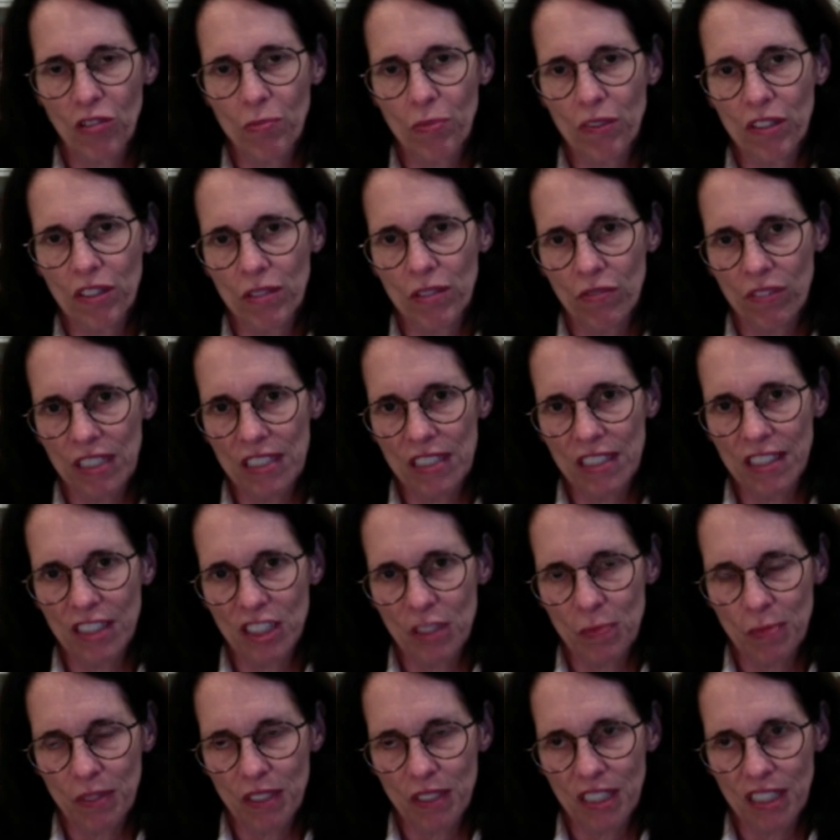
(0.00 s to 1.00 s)
But the reason it's
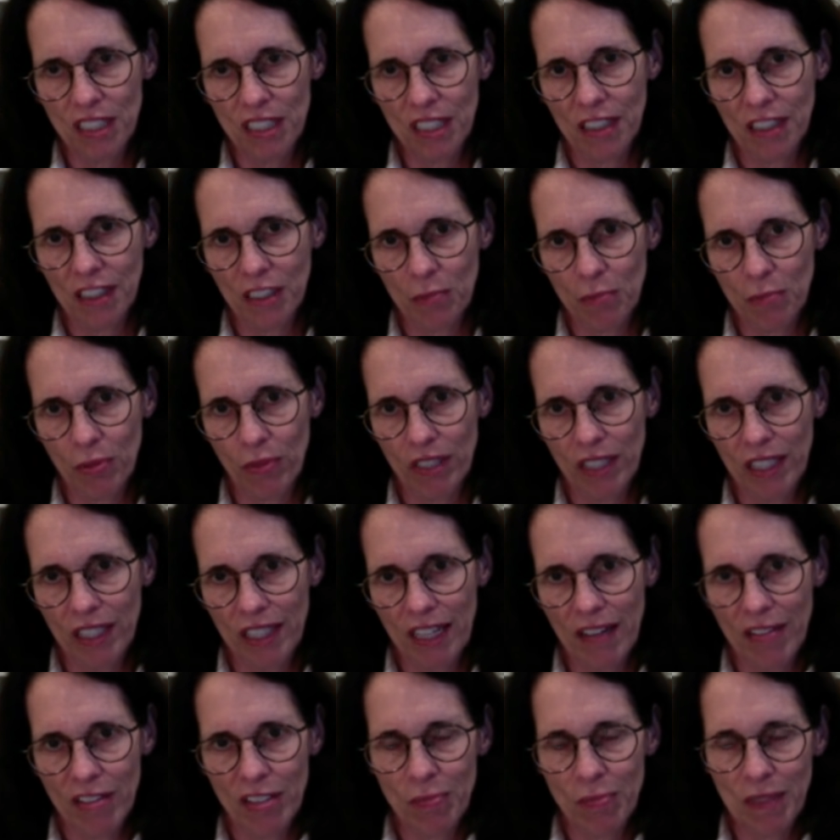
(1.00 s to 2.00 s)
particularly important
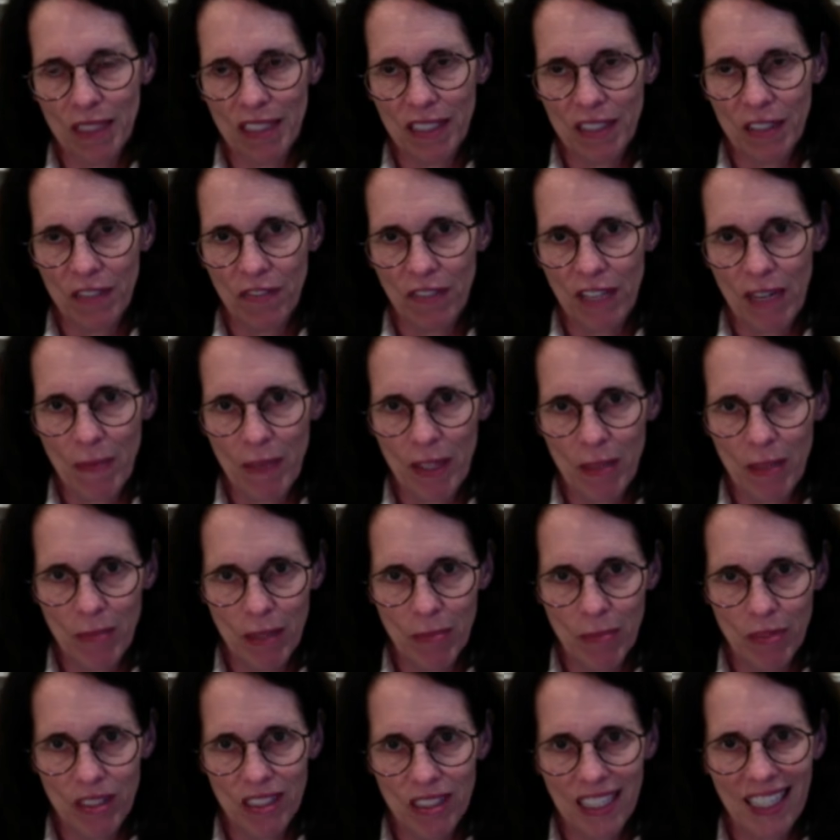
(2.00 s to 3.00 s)
now is because family
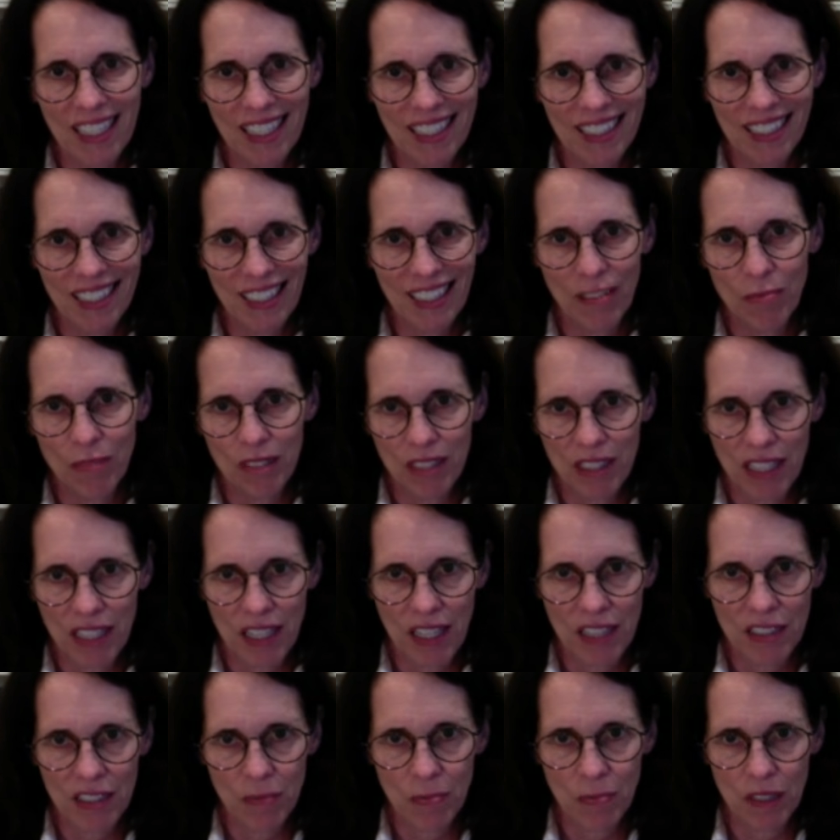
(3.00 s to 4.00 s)
members can't come to the
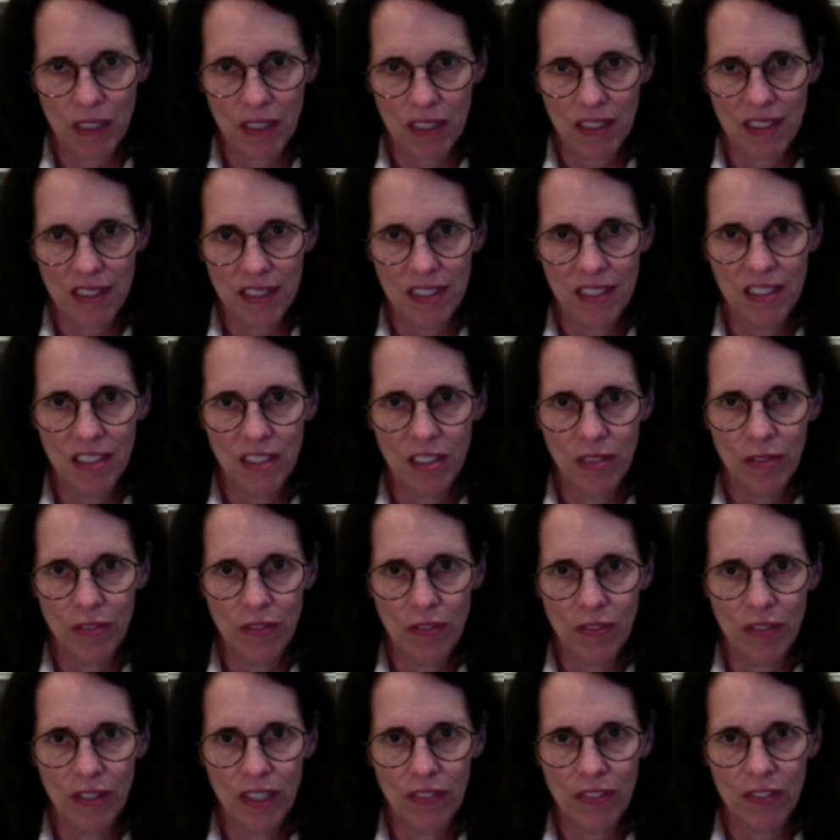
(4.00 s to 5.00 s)
hospital and see you
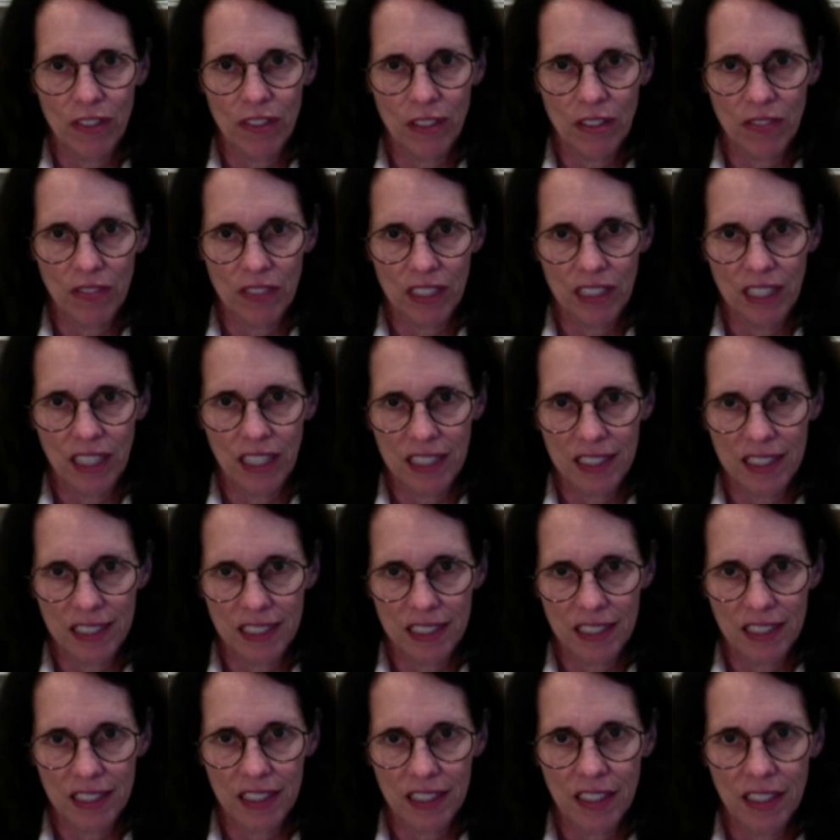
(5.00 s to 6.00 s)
if you have
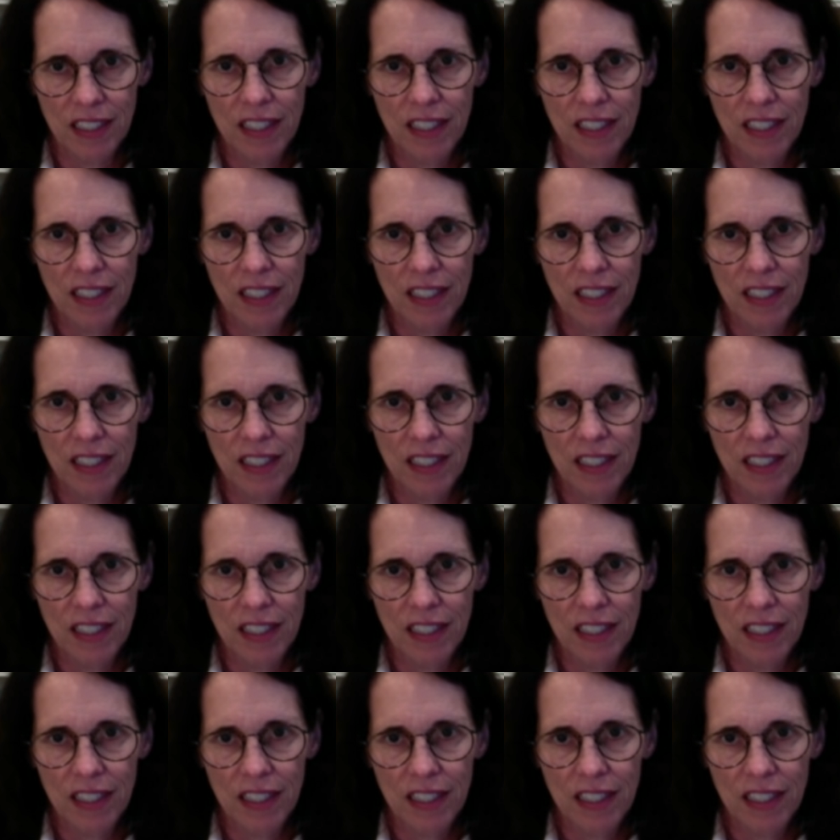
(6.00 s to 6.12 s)
COVID-19.